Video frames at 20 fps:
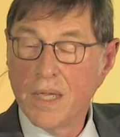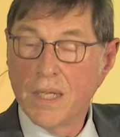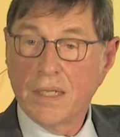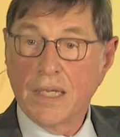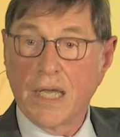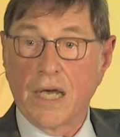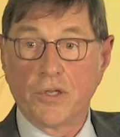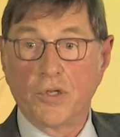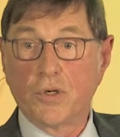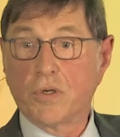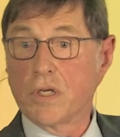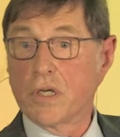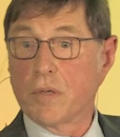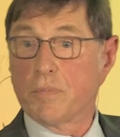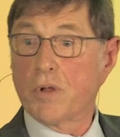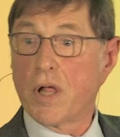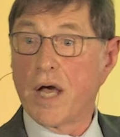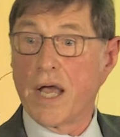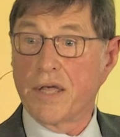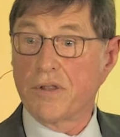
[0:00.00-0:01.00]
Now, you can
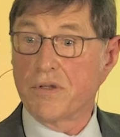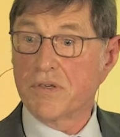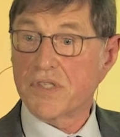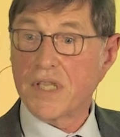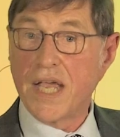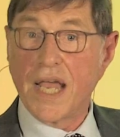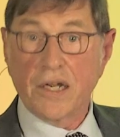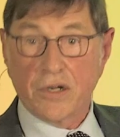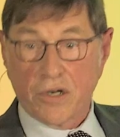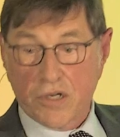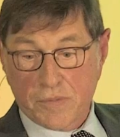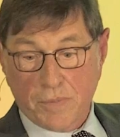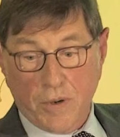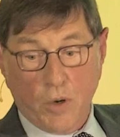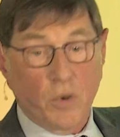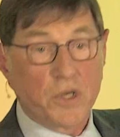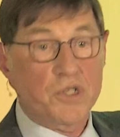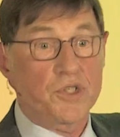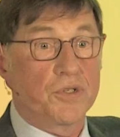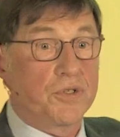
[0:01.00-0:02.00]
apply other standards, but
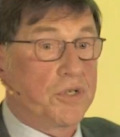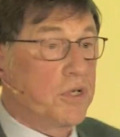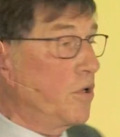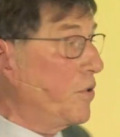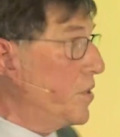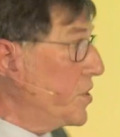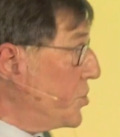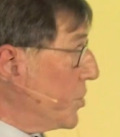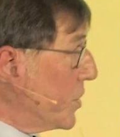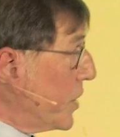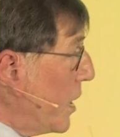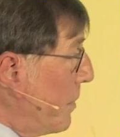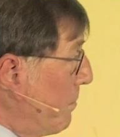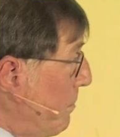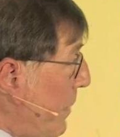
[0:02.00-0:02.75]
what you do is you come